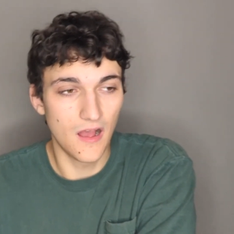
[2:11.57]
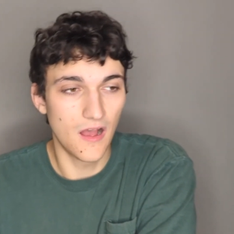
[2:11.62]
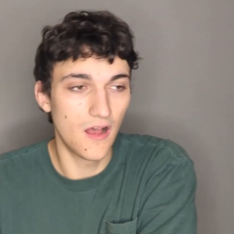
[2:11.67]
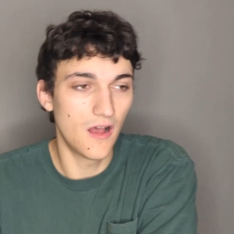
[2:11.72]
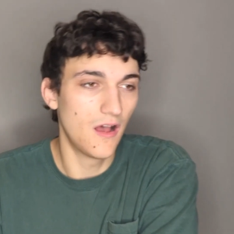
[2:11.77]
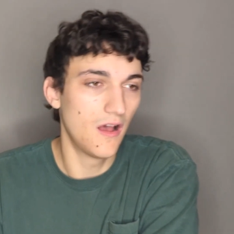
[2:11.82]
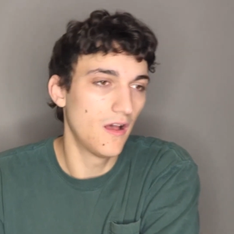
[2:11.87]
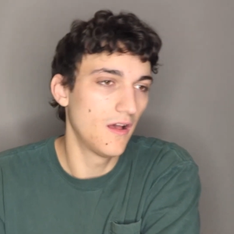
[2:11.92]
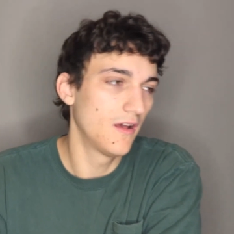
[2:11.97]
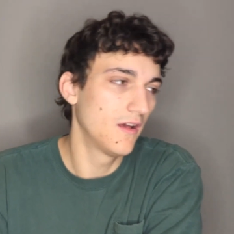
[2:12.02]

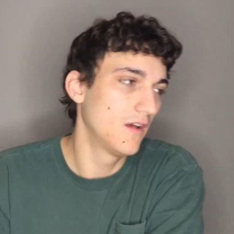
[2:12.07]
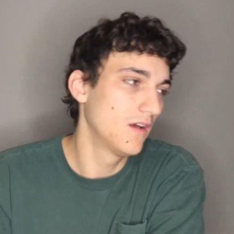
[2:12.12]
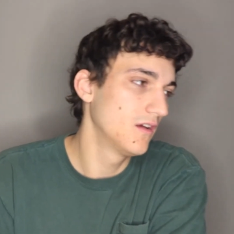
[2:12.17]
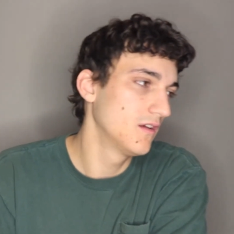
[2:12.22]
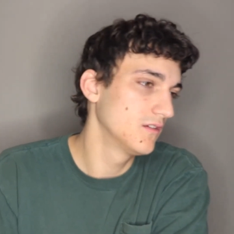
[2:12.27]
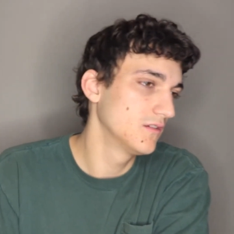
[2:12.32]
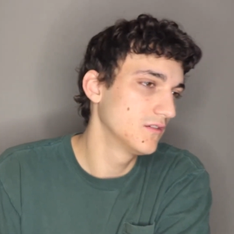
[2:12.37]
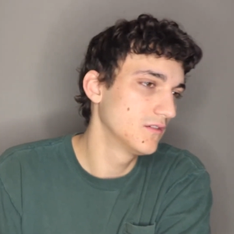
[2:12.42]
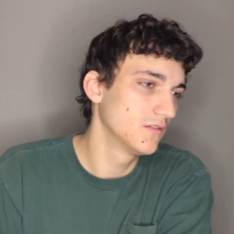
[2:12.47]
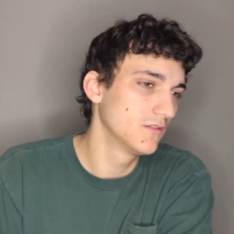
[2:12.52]

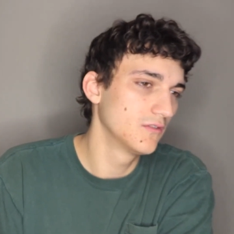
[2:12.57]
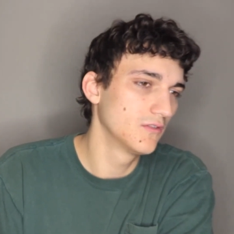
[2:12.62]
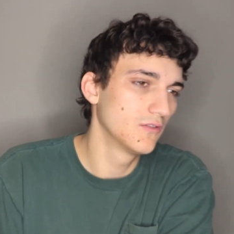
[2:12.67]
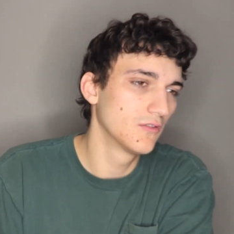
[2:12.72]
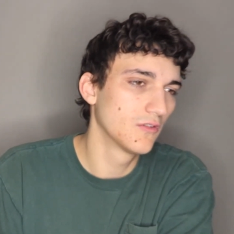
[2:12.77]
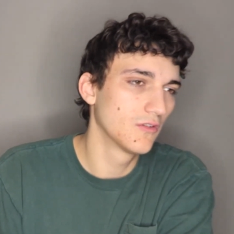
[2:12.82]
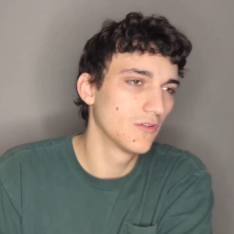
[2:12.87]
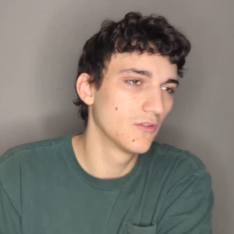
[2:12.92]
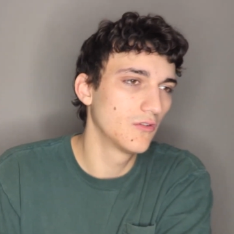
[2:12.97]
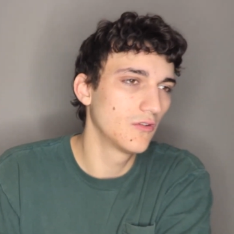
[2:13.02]
Uh,
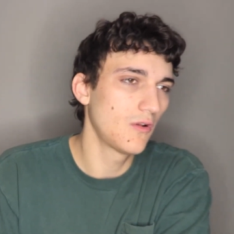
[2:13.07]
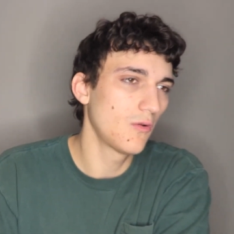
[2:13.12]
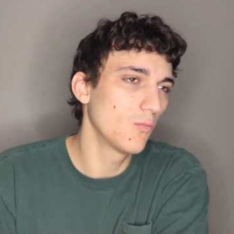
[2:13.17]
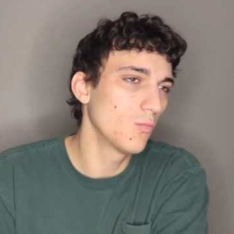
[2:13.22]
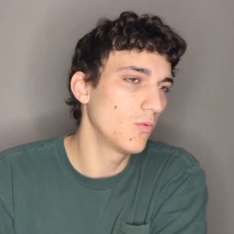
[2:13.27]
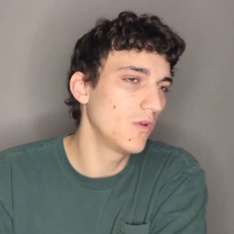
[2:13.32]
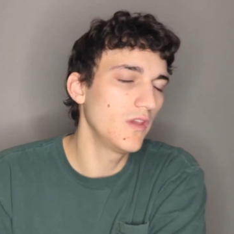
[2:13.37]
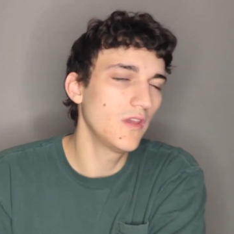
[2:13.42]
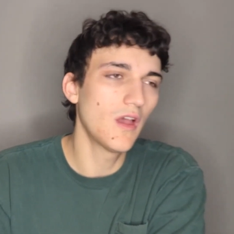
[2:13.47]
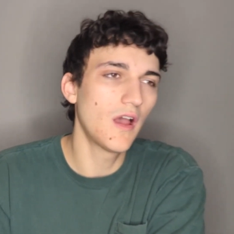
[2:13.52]

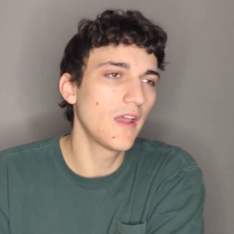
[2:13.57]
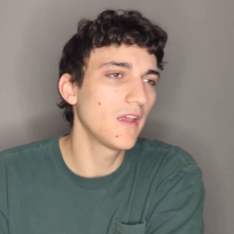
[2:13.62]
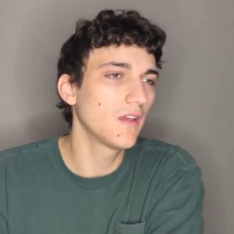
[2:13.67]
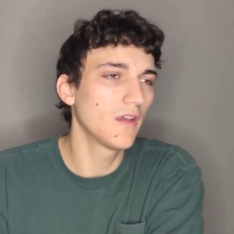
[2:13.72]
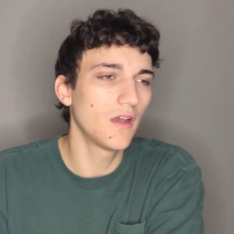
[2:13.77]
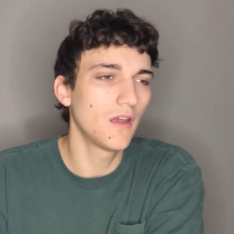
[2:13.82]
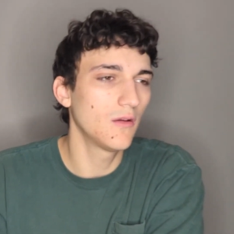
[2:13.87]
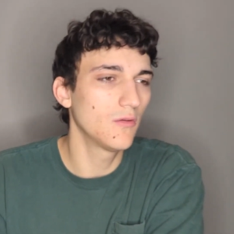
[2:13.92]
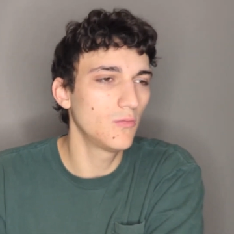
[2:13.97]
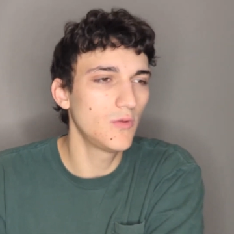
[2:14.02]
we I,
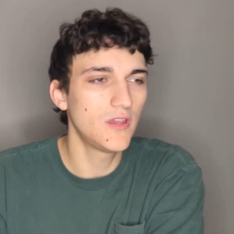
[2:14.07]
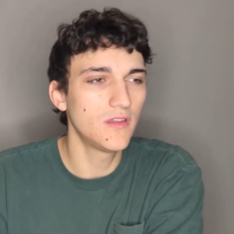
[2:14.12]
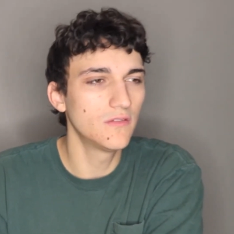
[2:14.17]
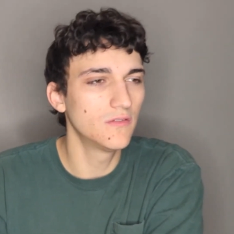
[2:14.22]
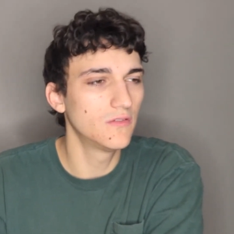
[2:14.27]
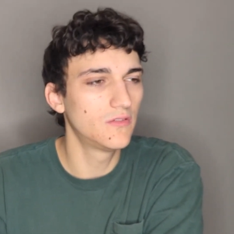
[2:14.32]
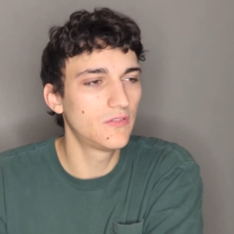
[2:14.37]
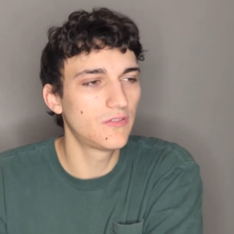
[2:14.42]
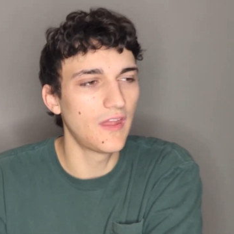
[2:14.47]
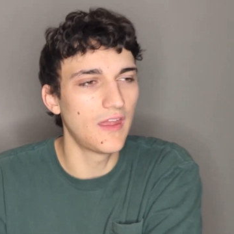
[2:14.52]
I we
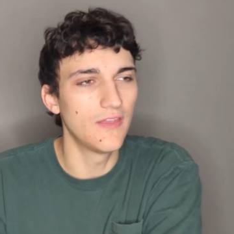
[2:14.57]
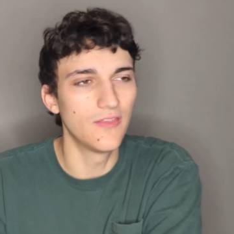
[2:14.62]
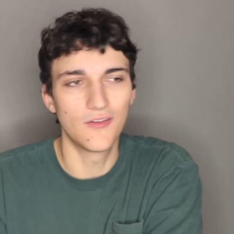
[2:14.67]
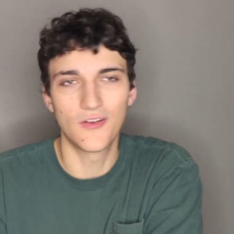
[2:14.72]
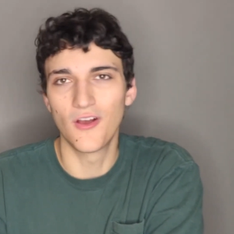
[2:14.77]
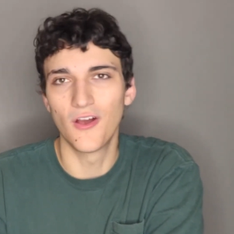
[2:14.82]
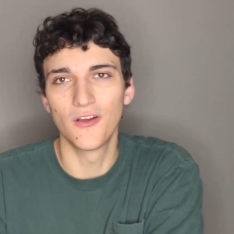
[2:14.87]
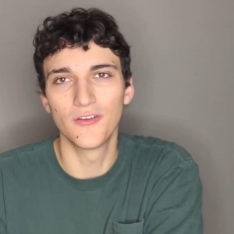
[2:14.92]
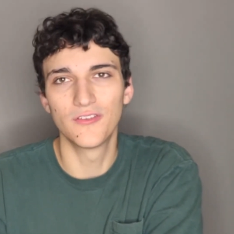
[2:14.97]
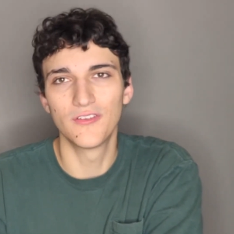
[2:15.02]
can stay in the
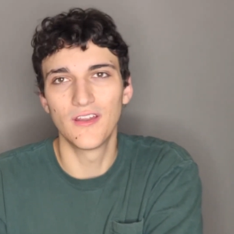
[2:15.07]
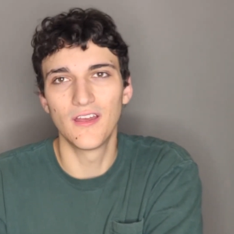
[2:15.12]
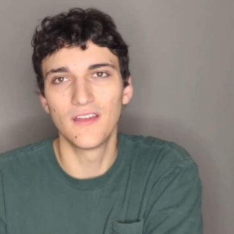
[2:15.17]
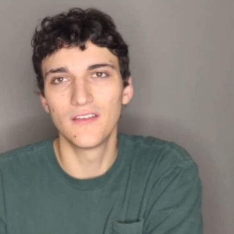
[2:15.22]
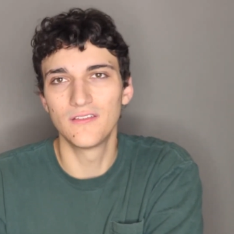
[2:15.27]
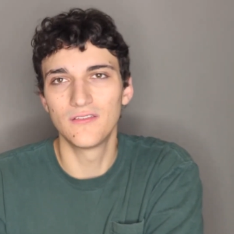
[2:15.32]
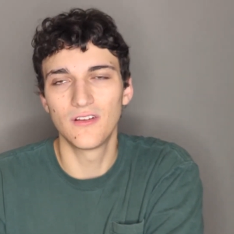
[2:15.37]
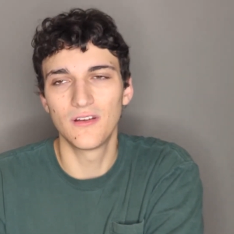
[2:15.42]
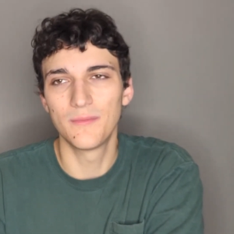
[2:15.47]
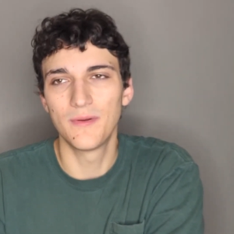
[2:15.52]
car tonight
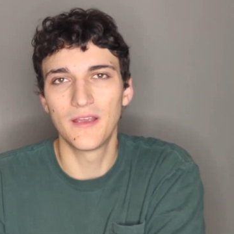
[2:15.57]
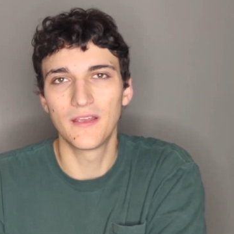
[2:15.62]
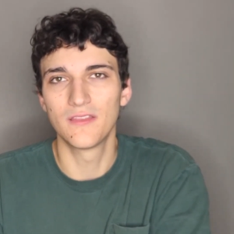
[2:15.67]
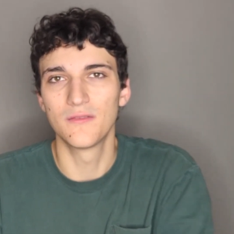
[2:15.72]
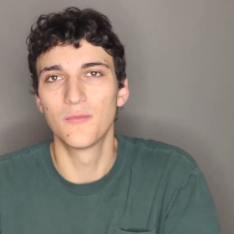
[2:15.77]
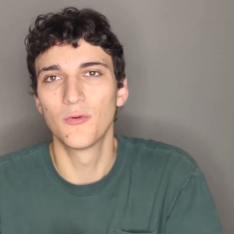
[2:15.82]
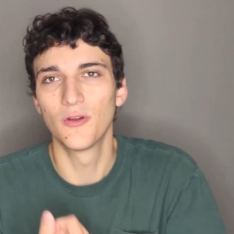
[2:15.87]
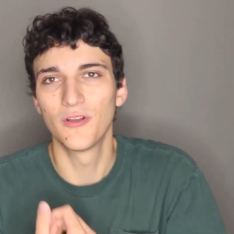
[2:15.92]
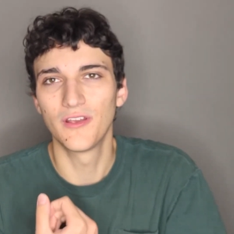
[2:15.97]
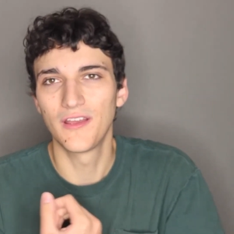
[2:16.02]
and drive back in
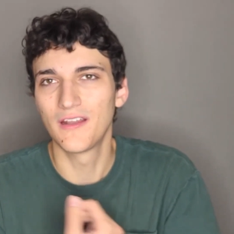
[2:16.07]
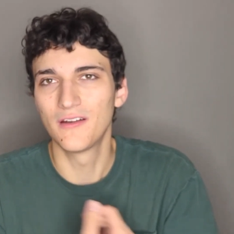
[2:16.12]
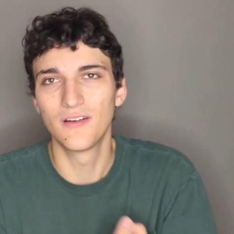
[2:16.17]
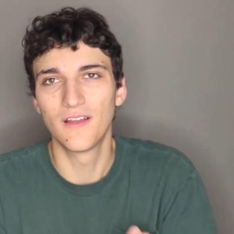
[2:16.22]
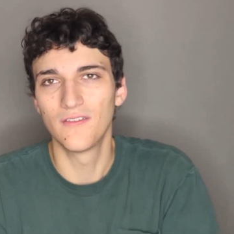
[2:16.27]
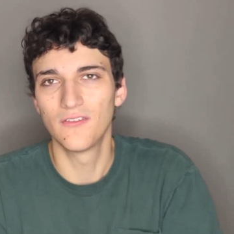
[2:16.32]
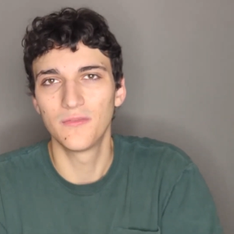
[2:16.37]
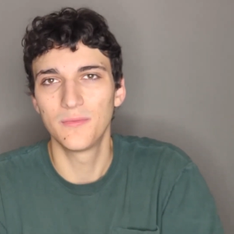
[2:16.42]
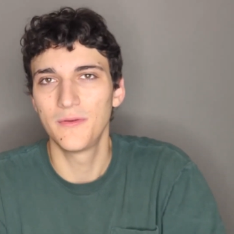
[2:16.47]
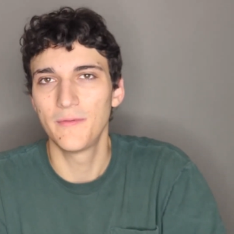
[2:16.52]
the morning. I don't
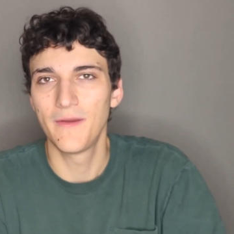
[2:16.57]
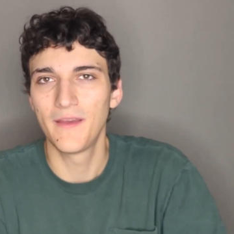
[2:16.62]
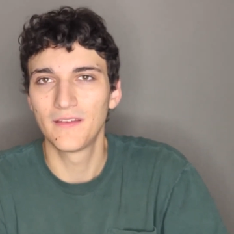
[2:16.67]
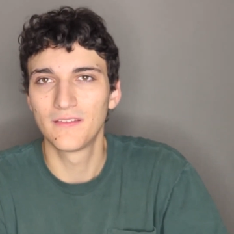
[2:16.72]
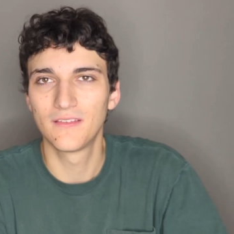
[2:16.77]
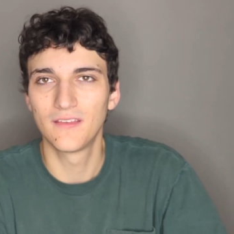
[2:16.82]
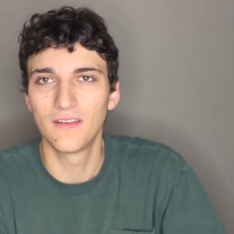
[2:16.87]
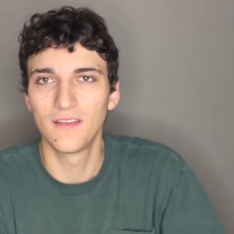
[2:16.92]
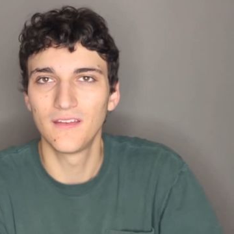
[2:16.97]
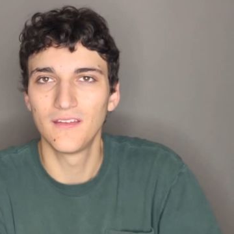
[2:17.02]
have to be back
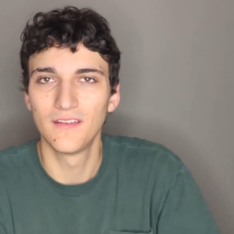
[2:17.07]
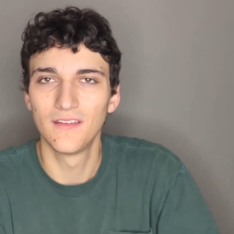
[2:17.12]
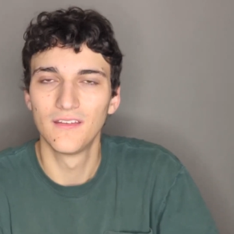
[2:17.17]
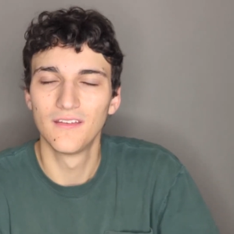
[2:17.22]
tonight.